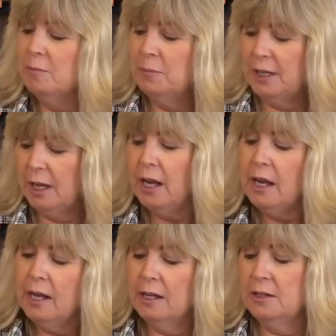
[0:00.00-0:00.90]

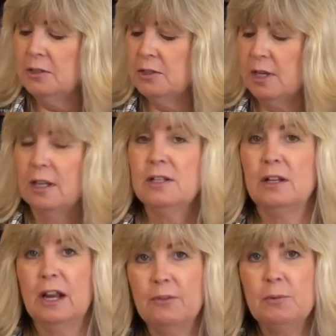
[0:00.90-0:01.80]
because
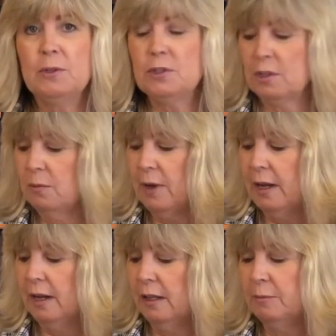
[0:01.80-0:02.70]
every once in a
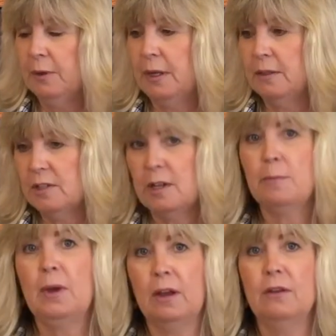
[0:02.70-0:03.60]
while,
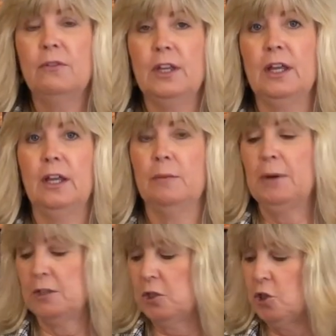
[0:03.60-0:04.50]
some of the
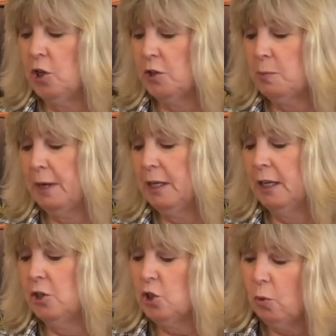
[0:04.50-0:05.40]
pasta shells might
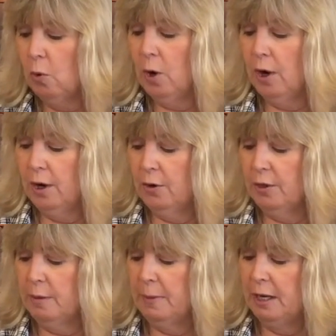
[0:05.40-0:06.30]
get torn or
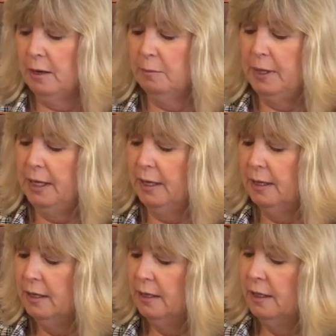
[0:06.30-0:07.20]
they may not be
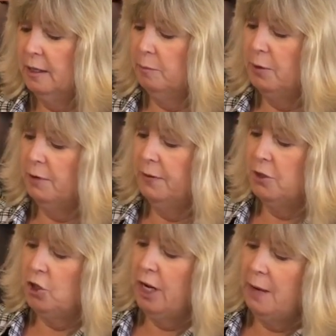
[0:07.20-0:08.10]
in
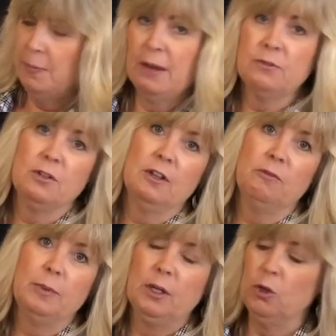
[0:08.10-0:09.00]
perfect shape after
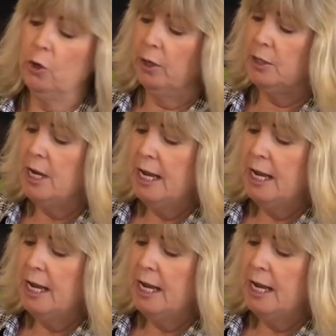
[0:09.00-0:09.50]
they've been cooked.